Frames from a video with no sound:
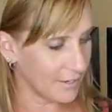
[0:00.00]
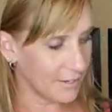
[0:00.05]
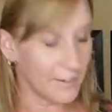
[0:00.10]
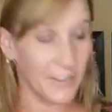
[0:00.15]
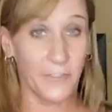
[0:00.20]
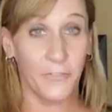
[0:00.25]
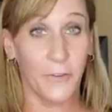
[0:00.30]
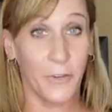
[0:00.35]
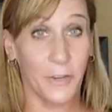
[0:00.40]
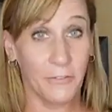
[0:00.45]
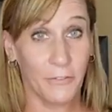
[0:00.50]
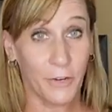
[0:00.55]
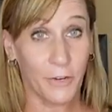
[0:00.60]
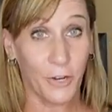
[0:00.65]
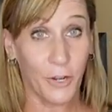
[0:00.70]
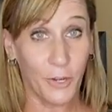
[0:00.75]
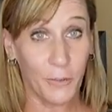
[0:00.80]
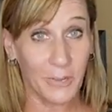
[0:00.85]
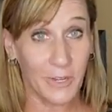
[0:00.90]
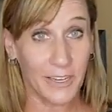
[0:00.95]
if you ever
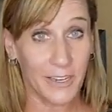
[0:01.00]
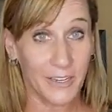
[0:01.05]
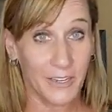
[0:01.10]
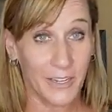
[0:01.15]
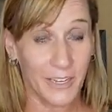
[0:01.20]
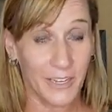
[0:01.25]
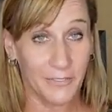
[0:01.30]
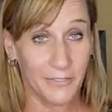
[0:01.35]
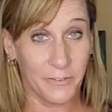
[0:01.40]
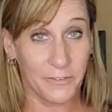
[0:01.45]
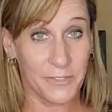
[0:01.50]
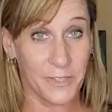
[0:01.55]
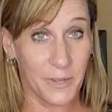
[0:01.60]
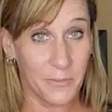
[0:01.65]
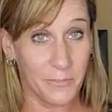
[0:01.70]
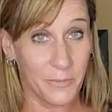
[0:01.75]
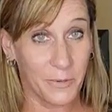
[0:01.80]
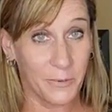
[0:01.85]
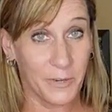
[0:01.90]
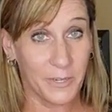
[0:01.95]
call me and you have
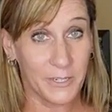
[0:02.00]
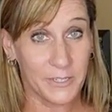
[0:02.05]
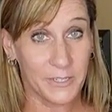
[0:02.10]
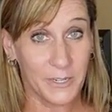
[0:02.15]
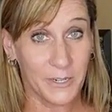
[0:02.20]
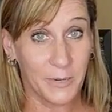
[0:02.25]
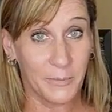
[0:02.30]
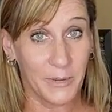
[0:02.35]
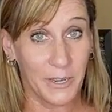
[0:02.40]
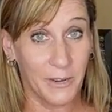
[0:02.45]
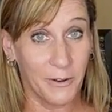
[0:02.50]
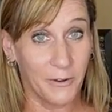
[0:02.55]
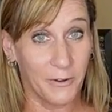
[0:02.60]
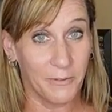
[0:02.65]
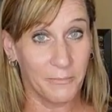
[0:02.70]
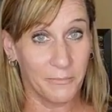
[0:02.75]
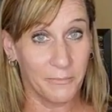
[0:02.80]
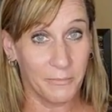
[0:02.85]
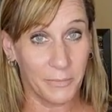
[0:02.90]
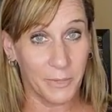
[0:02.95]
something you want to talk about,
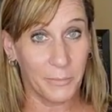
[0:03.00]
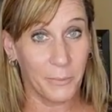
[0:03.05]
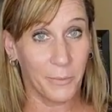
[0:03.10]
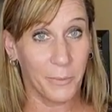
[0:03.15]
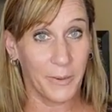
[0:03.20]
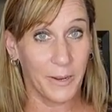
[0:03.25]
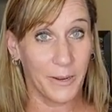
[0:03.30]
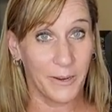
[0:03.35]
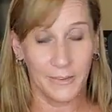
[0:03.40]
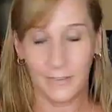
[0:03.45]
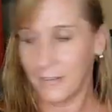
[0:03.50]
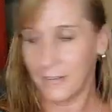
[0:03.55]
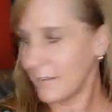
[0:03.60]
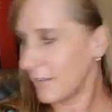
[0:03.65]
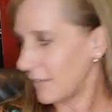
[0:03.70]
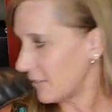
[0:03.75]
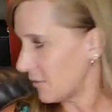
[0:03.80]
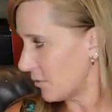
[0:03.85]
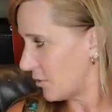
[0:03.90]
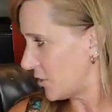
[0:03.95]
be prepared.
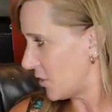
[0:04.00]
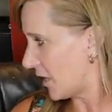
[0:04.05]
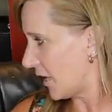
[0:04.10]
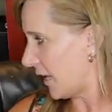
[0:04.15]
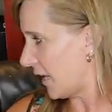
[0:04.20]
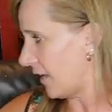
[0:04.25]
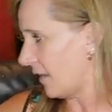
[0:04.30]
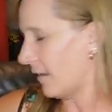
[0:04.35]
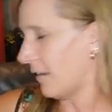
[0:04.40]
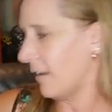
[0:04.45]
That's what you get.